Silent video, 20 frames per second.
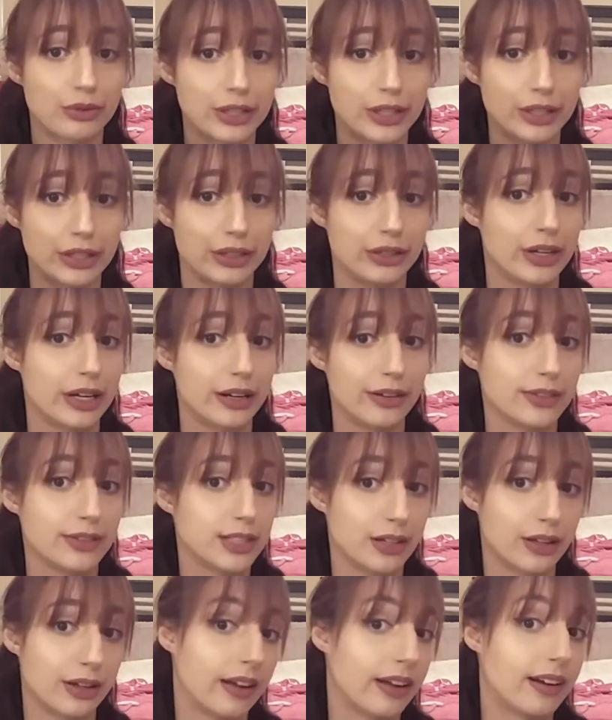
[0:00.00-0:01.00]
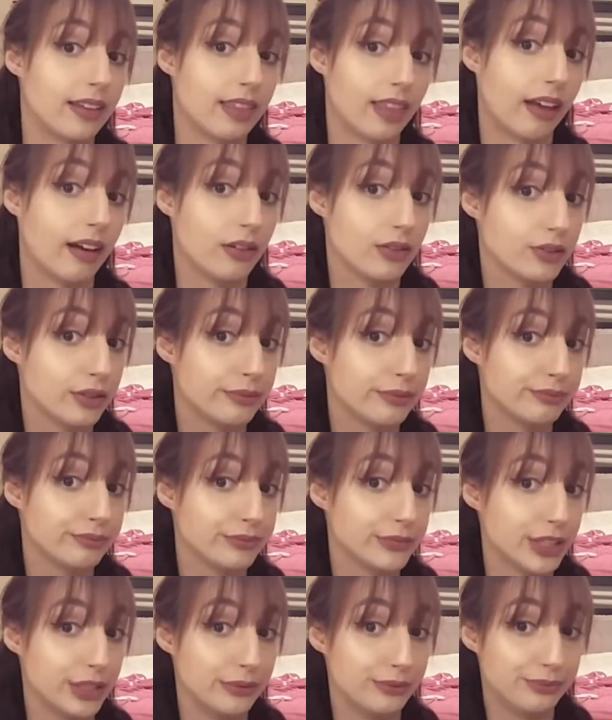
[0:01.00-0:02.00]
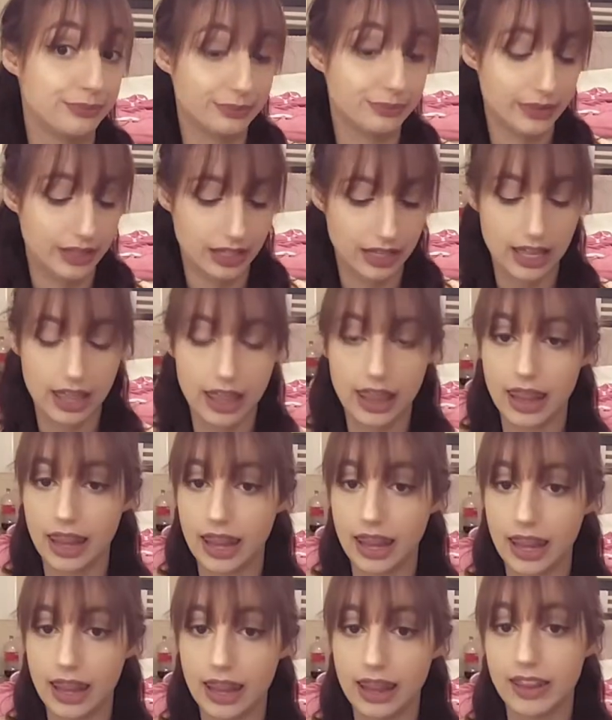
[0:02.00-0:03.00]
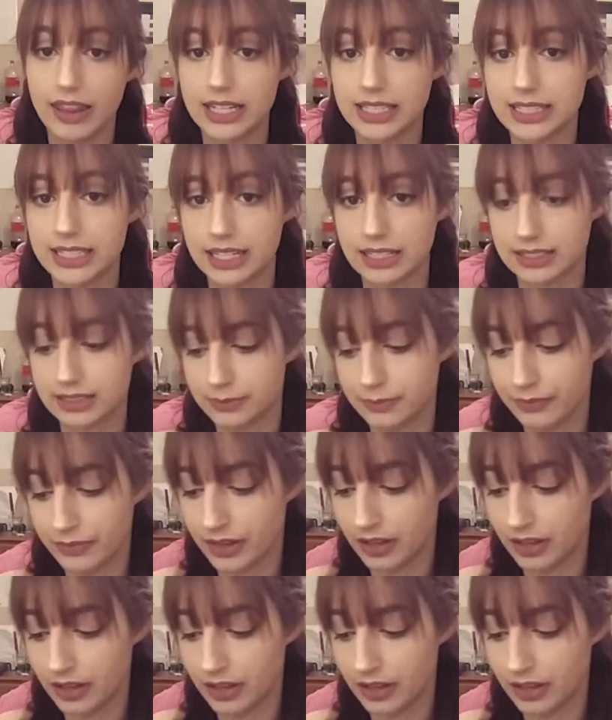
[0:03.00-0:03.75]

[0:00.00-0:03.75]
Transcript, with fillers: Like, you can't even tell I got anything else on, so that's nice.